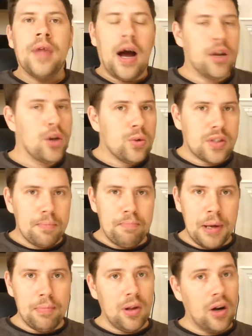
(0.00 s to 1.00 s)
I know some
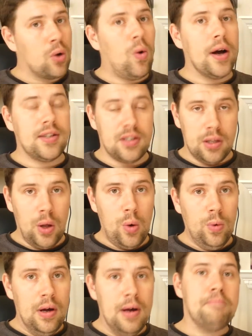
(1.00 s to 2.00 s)
people are quite
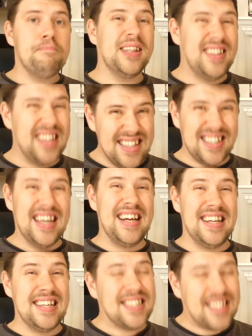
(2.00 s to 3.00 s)
slow, but this
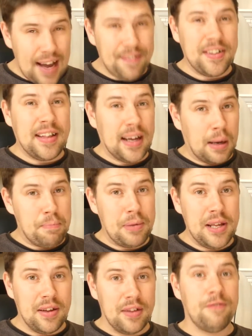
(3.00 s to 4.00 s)
lady is definitely
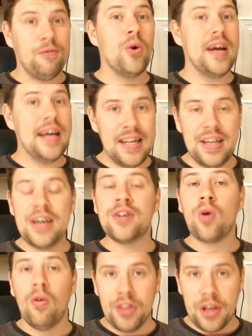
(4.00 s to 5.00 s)
competing for
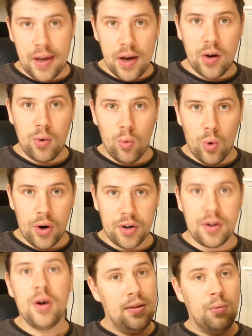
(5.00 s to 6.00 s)
Idiot of the Year
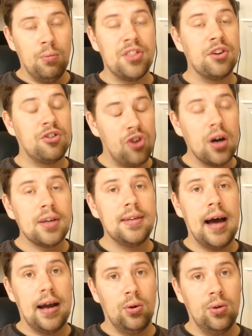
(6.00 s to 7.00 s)
award with a drunk
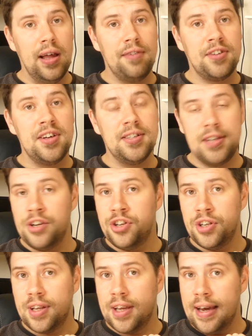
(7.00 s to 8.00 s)
dad who left his
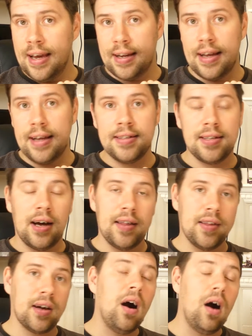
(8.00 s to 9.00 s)
injured kid inside
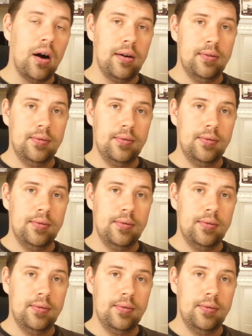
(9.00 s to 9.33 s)
the car.